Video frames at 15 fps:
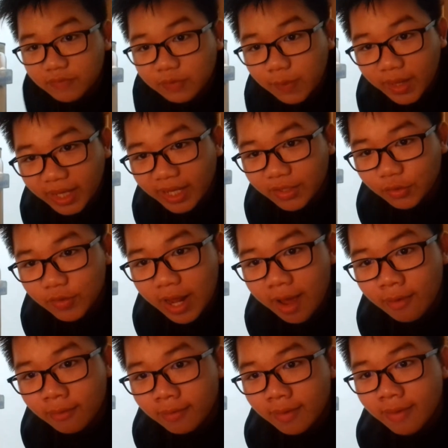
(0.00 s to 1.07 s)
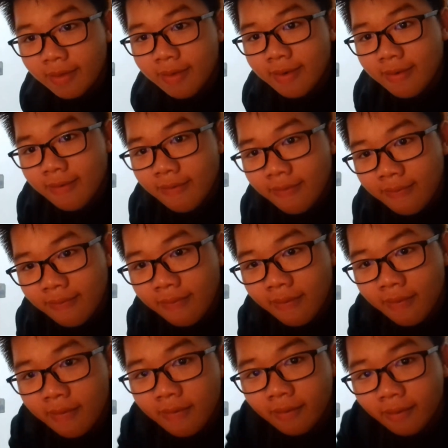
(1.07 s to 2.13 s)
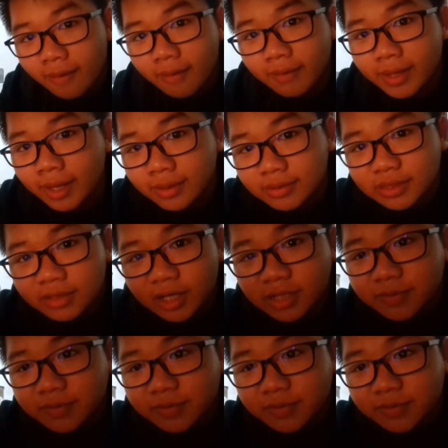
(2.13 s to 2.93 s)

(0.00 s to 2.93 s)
See what I can do now. Okay, see you